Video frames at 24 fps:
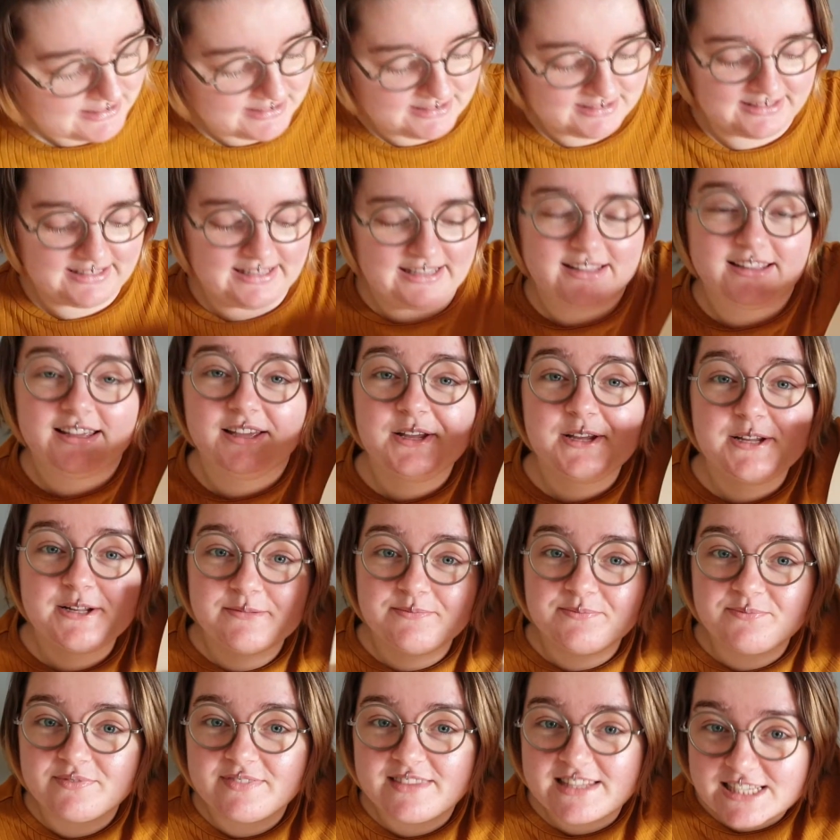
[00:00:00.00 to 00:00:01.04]
like
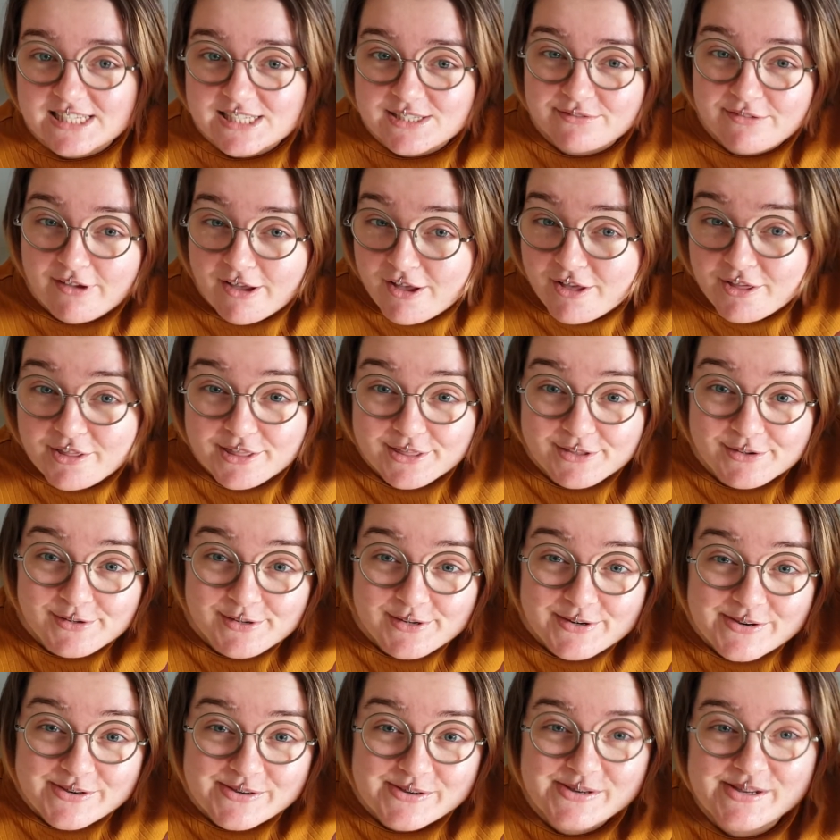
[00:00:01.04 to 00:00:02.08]
this far
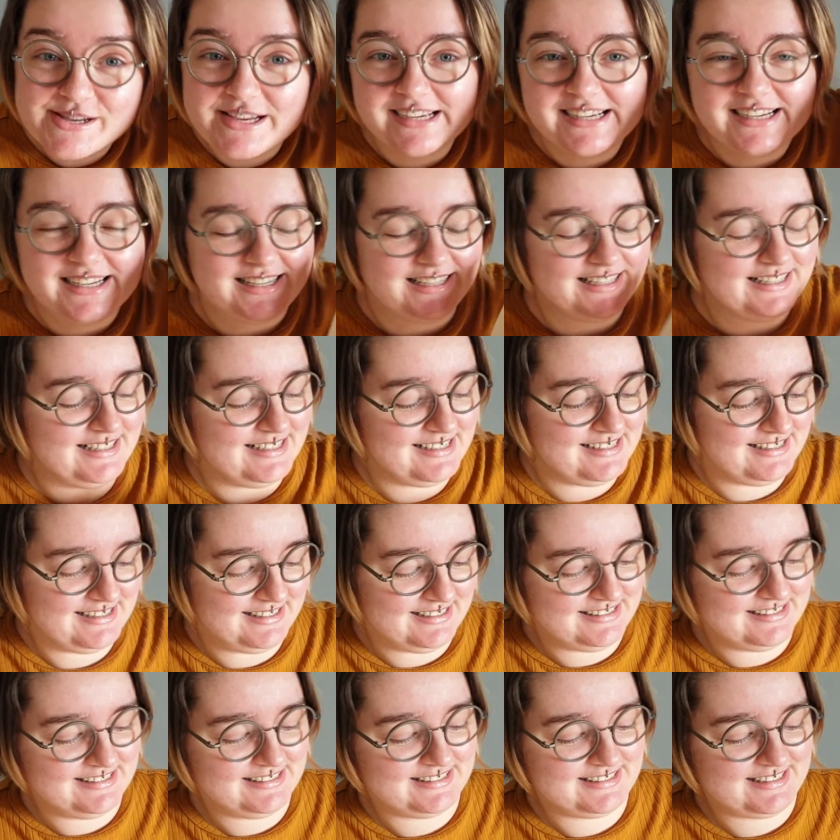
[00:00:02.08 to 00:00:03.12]
through,
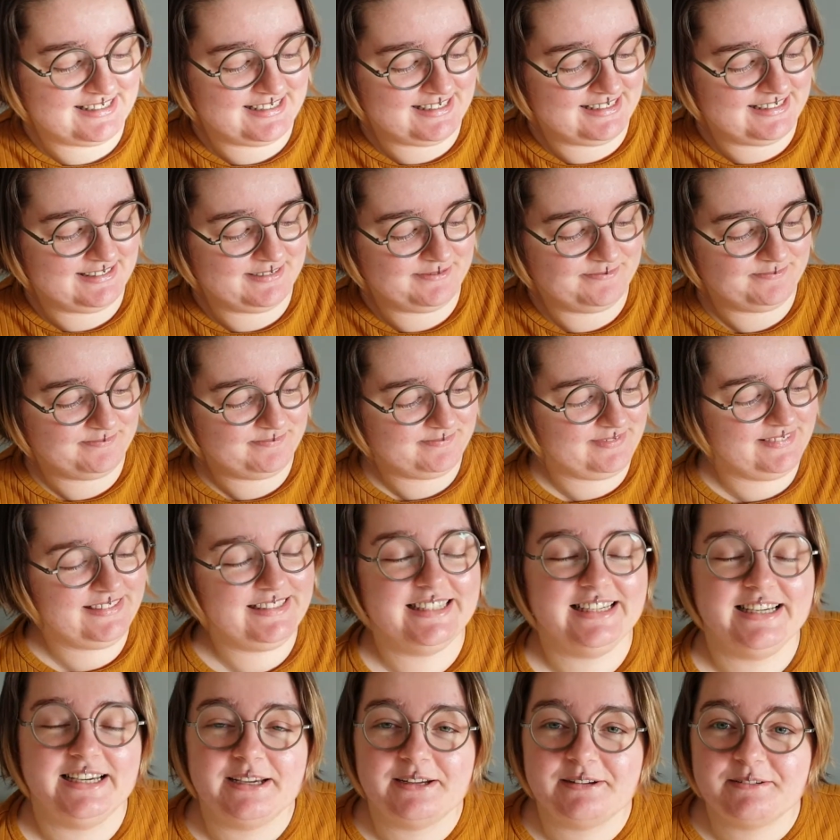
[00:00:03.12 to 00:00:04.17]
and
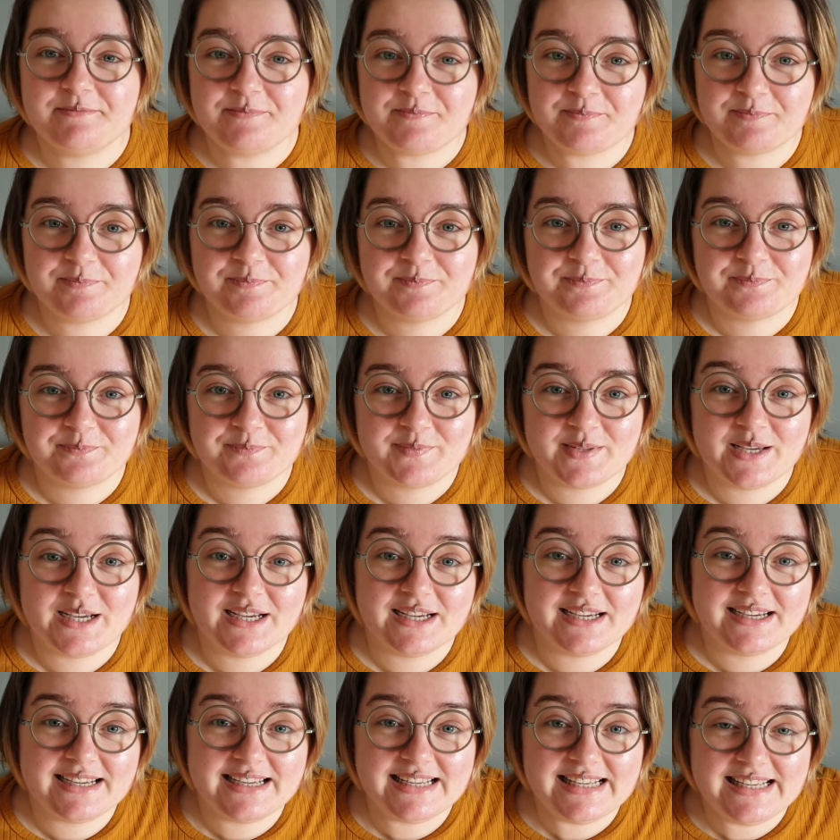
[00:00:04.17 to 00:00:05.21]
yeah,
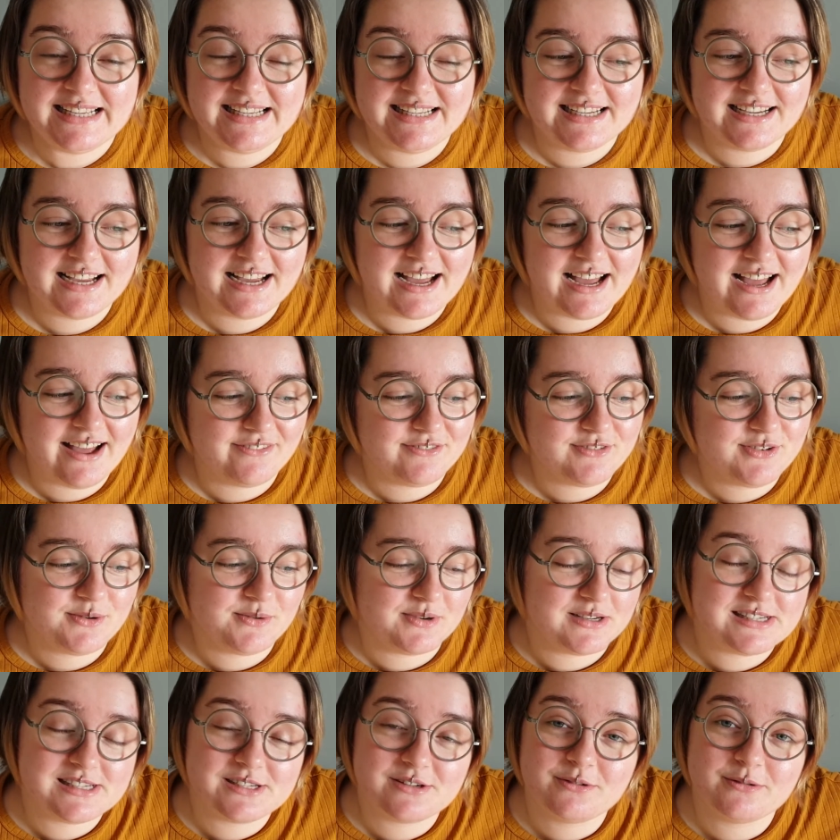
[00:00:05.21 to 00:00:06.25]
I have no
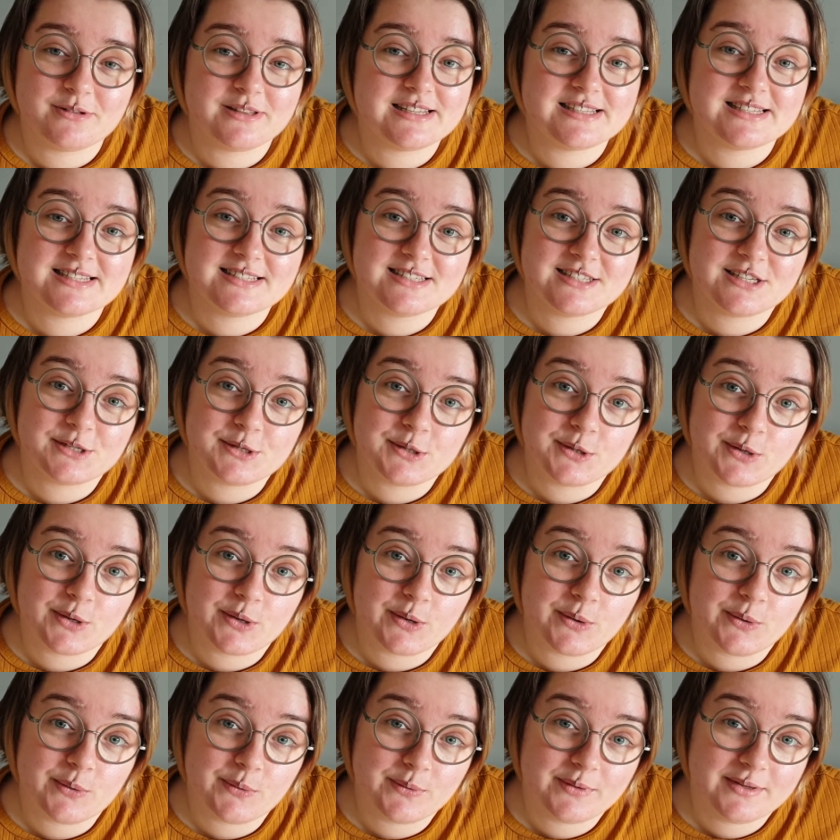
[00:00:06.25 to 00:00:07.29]
idea where this is gonna
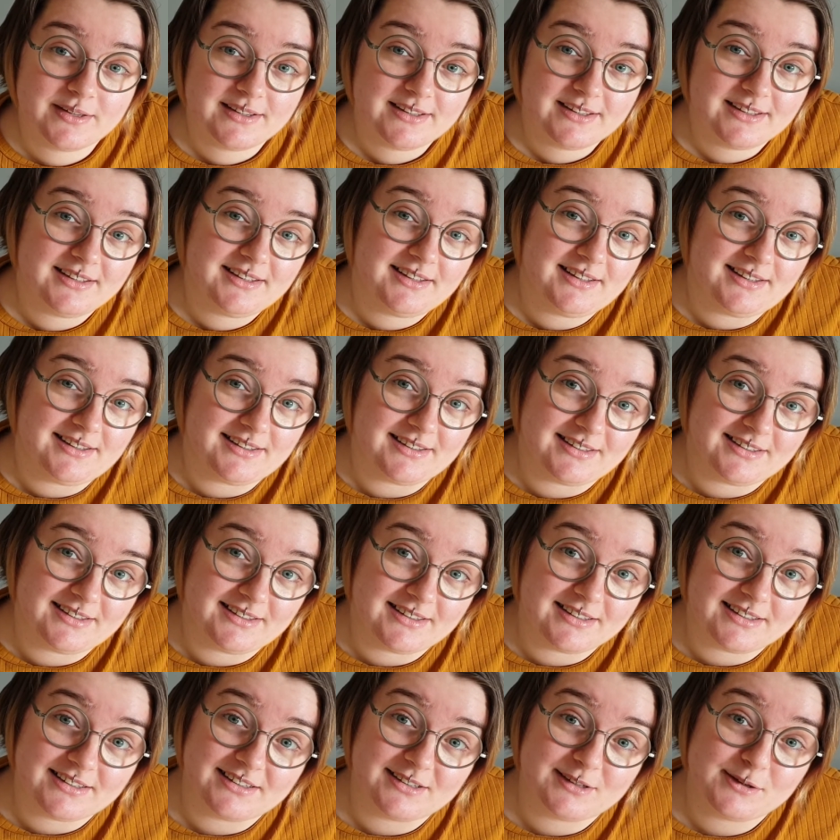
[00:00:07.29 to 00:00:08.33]
go,
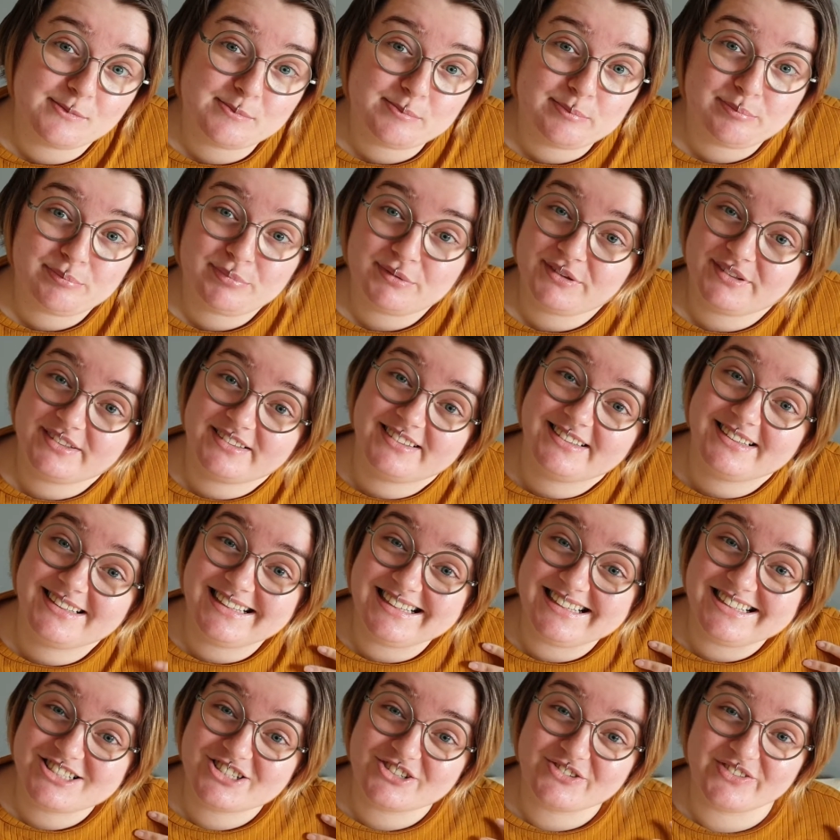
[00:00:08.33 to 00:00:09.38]
but
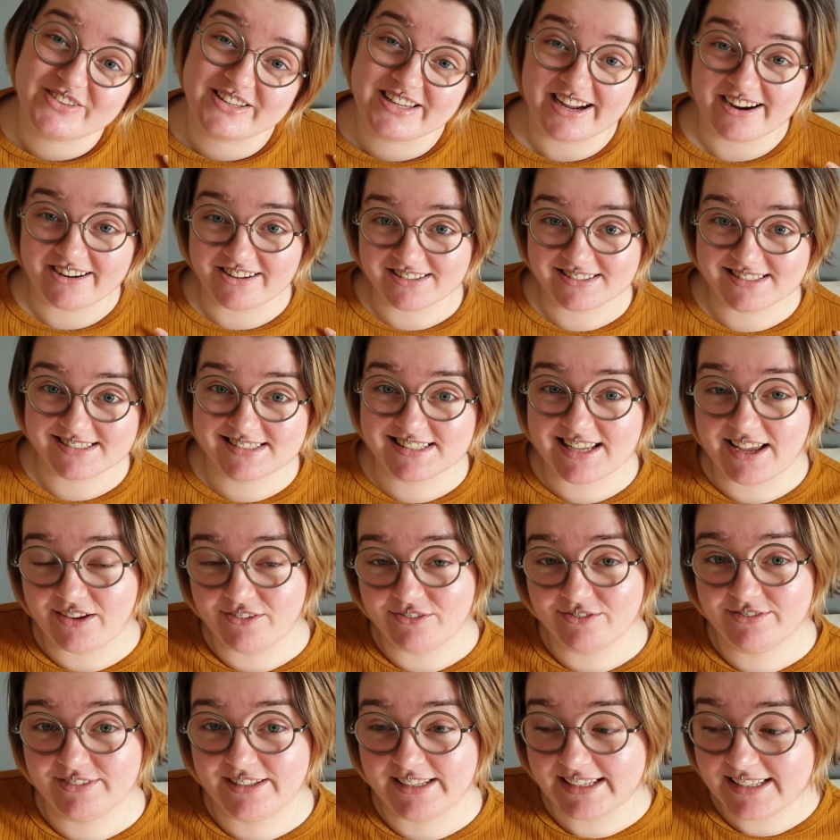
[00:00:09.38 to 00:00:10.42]
each of the characters
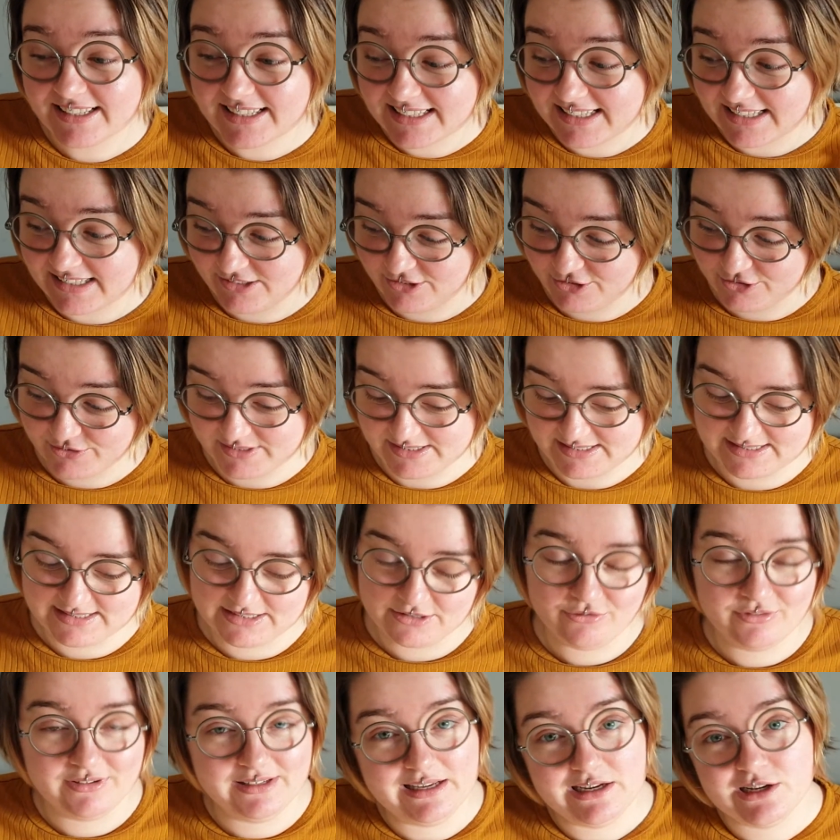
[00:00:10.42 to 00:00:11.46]
have like
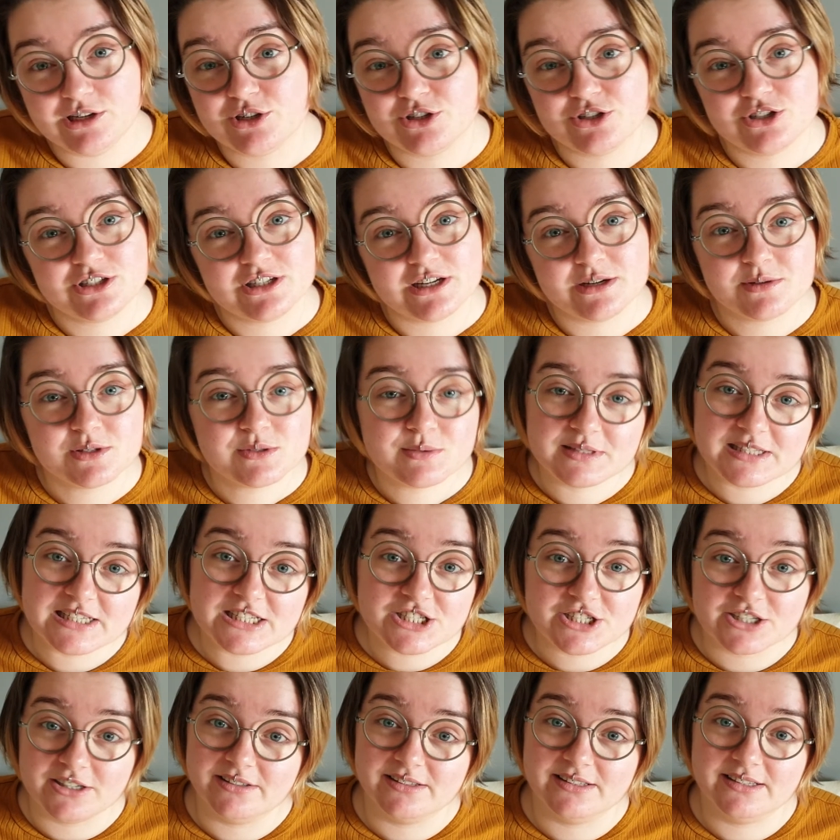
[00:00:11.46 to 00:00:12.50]
interesting relationships with
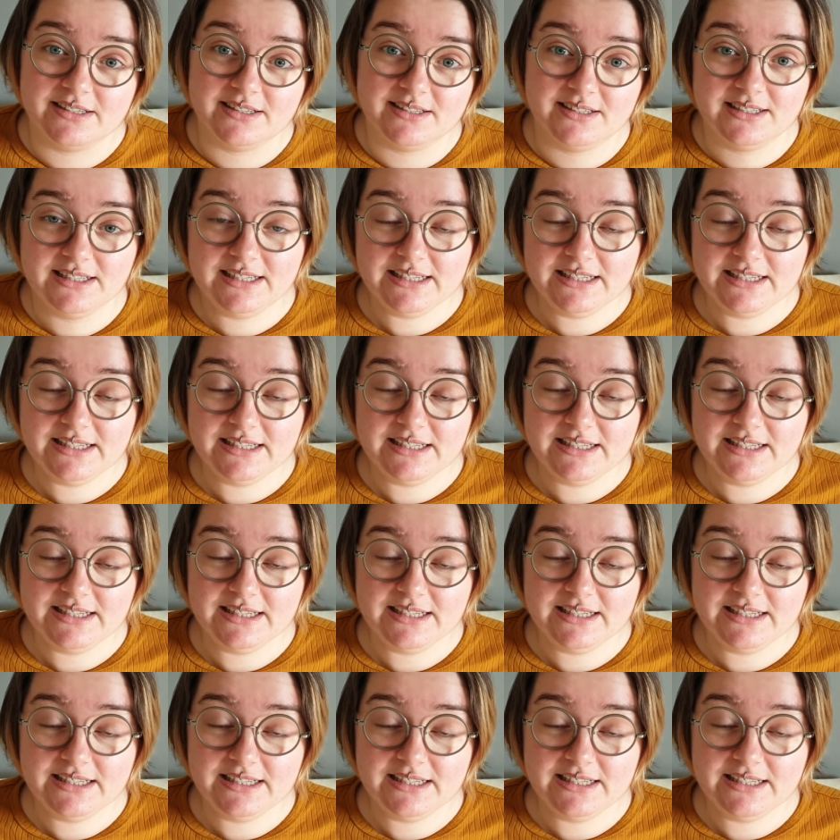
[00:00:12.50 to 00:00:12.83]
each other,